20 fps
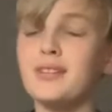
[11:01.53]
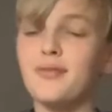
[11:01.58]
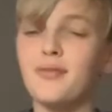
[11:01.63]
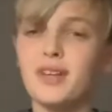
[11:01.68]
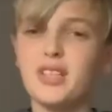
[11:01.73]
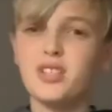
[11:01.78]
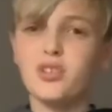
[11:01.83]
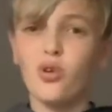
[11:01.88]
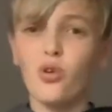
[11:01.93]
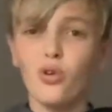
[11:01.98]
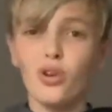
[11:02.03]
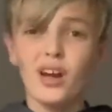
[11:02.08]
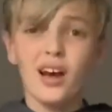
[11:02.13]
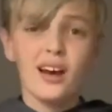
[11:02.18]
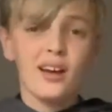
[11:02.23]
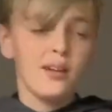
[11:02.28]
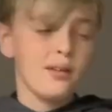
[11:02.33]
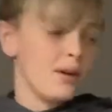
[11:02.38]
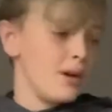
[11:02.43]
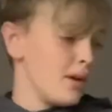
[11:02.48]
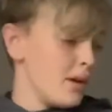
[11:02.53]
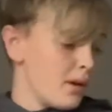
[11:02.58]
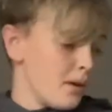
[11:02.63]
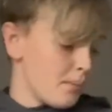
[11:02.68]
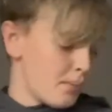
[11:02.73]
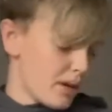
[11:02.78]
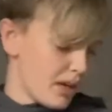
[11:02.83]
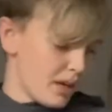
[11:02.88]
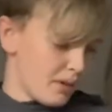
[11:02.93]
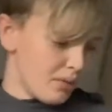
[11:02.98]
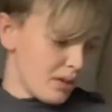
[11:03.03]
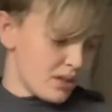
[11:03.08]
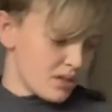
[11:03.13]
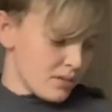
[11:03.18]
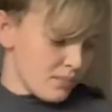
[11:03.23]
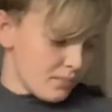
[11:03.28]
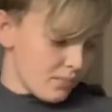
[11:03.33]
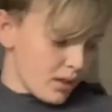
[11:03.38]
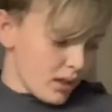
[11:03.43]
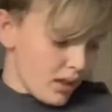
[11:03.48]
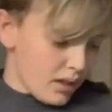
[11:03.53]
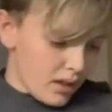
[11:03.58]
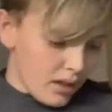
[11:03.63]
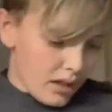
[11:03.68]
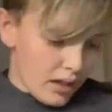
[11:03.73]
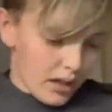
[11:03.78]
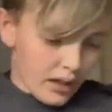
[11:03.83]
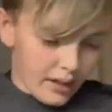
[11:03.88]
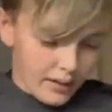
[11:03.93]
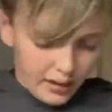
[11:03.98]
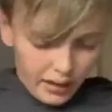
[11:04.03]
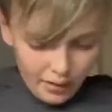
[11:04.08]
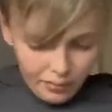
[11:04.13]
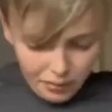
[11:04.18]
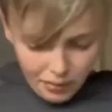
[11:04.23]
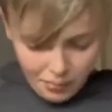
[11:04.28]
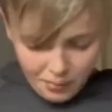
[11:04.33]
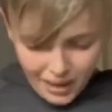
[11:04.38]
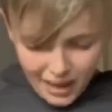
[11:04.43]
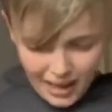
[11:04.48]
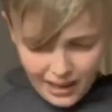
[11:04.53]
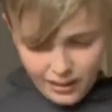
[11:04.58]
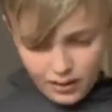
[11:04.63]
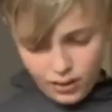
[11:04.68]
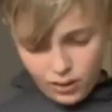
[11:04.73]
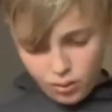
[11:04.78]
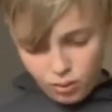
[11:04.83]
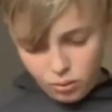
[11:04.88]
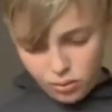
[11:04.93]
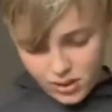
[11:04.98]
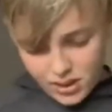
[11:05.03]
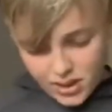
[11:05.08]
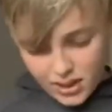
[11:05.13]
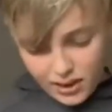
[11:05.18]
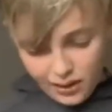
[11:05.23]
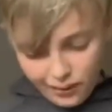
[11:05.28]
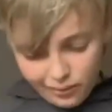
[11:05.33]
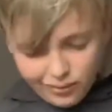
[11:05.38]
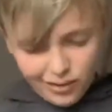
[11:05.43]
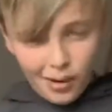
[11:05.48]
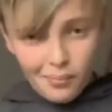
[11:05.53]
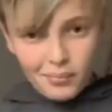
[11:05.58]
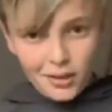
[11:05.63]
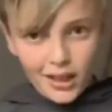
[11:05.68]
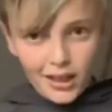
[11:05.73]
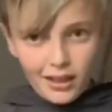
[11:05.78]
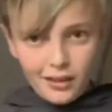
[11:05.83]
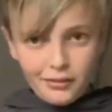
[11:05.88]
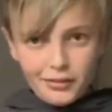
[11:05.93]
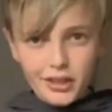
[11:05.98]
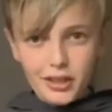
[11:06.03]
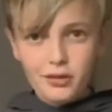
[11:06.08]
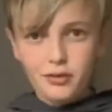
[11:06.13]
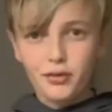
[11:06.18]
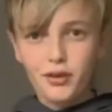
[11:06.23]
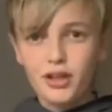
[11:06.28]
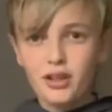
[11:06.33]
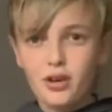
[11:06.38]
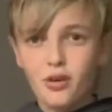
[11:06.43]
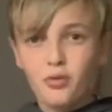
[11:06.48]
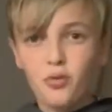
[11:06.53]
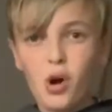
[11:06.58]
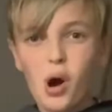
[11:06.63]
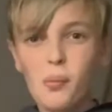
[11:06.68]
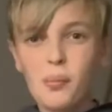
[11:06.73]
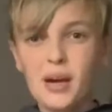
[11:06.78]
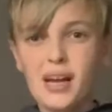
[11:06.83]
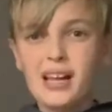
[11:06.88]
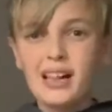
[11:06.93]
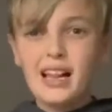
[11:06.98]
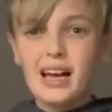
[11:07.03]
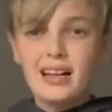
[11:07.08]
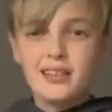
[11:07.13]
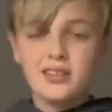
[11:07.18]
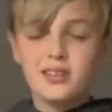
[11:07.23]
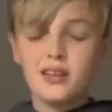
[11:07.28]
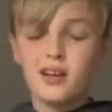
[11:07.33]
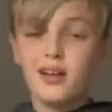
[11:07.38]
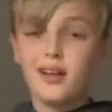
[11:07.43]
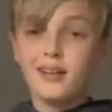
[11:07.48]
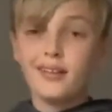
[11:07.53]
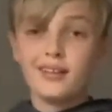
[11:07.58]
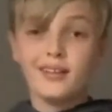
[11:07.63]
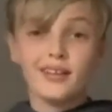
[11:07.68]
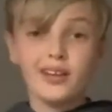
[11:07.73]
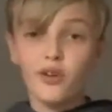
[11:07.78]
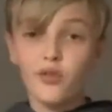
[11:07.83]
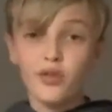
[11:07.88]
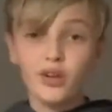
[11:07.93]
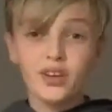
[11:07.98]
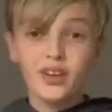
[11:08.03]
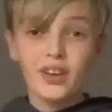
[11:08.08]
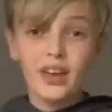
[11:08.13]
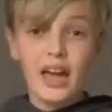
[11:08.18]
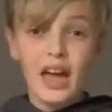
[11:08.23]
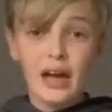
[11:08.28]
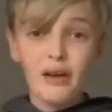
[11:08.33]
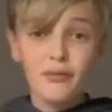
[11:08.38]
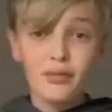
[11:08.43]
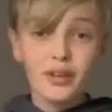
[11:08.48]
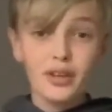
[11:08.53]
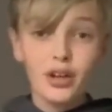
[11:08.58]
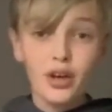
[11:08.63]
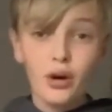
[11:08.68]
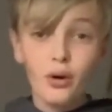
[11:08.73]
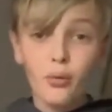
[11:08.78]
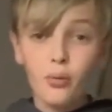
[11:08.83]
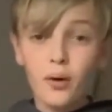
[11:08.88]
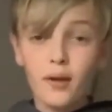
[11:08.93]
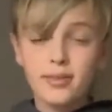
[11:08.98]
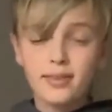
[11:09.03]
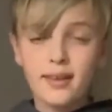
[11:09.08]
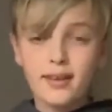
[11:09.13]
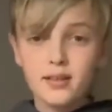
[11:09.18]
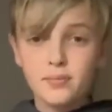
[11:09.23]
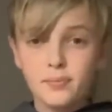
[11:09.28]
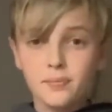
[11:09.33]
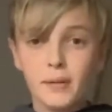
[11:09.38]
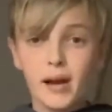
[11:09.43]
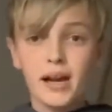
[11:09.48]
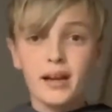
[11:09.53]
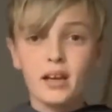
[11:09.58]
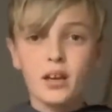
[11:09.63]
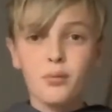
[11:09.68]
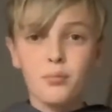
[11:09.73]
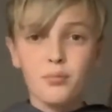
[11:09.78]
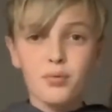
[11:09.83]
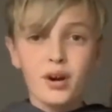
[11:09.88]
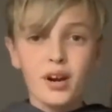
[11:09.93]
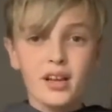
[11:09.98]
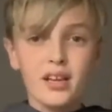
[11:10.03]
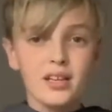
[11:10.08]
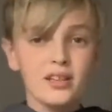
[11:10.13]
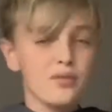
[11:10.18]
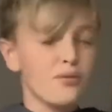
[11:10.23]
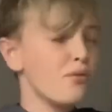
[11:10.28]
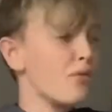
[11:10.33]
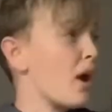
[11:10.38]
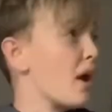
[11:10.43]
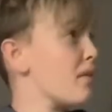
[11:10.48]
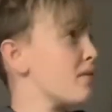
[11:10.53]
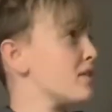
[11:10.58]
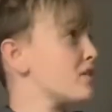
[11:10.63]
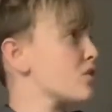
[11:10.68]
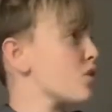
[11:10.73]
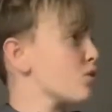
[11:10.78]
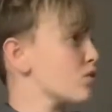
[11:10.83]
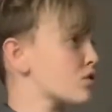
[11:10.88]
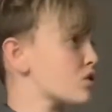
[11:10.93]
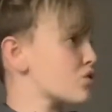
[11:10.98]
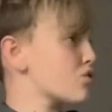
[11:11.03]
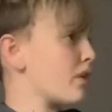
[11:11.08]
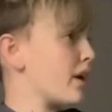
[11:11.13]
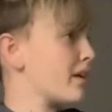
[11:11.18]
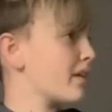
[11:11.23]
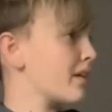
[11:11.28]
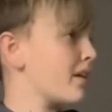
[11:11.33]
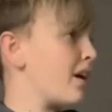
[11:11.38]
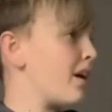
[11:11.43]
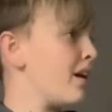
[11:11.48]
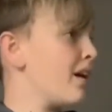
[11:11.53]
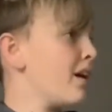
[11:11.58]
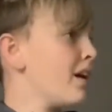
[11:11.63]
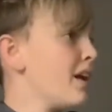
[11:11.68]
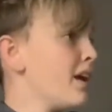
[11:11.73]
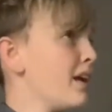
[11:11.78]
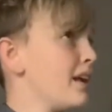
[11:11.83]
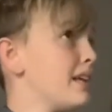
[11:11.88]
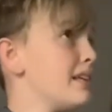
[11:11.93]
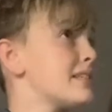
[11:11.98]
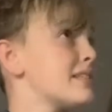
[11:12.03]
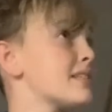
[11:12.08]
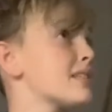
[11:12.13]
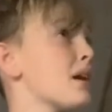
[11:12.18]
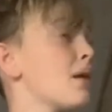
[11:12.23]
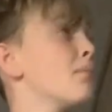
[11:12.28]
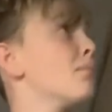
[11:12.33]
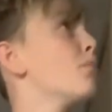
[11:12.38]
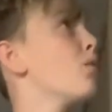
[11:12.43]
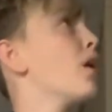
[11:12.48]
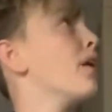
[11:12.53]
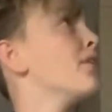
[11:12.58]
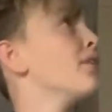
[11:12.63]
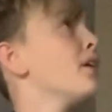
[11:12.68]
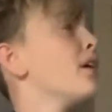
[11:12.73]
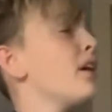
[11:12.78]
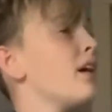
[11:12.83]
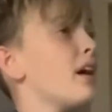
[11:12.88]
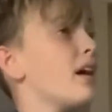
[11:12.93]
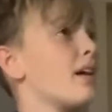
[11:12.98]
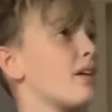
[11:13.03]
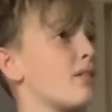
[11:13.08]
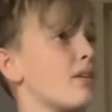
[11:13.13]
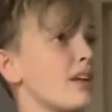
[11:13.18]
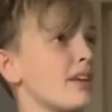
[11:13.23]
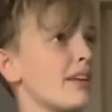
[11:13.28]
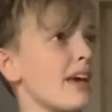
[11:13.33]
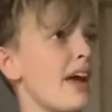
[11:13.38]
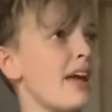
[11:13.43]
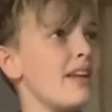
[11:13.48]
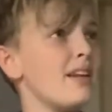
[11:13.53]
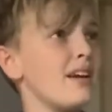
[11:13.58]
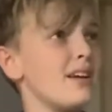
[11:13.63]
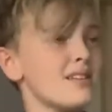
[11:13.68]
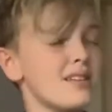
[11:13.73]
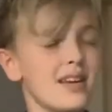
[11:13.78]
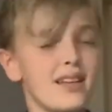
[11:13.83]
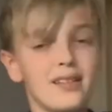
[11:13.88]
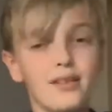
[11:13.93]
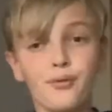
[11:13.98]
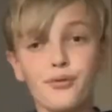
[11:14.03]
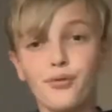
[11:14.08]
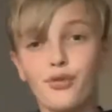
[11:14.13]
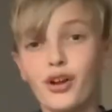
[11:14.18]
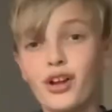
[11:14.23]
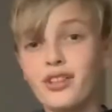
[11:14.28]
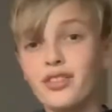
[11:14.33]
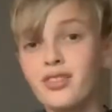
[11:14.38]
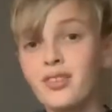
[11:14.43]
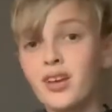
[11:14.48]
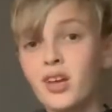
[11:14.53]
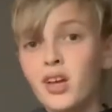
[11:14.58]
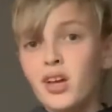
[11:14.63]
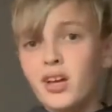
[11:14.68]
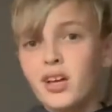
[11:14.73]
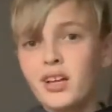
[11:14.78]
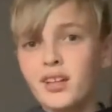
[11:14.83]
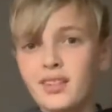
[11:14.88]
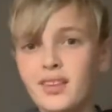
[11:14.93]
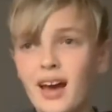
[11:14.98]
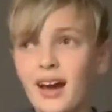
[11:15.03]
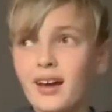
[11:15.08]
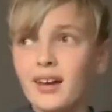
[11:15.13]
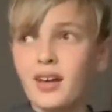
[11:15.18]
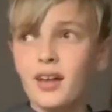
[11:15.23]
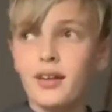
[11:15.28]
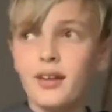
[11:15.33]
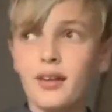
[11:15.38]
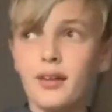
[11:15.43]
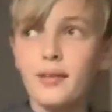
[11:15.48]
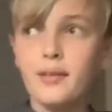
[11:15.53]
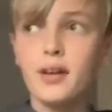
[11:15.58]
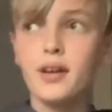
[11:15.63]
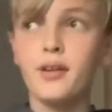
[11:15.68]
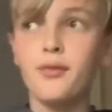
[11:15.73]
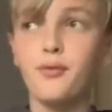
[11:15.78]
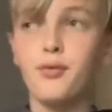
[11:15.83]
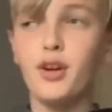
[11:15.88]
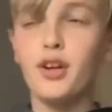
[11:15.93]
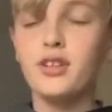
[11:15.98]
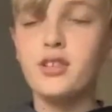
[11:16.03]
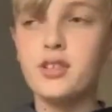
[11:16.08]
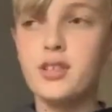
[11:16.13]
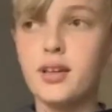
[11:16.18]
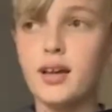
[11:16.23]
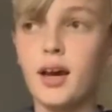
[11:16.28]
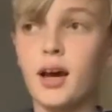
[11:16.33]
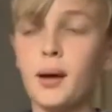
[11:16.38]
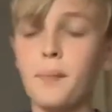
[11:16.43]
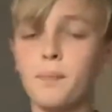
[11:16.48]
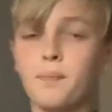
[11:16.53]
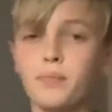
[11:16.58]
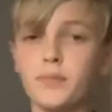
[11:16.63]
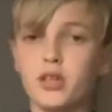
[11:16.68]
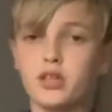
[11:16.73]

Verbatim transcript: if I saw that. But anyways, another man who is in the thumbnail of this video, Robert Glatzel. You can never know what this man can bring. He's a very tall striker. He's someone, again, as Aden Flint, that can convert um,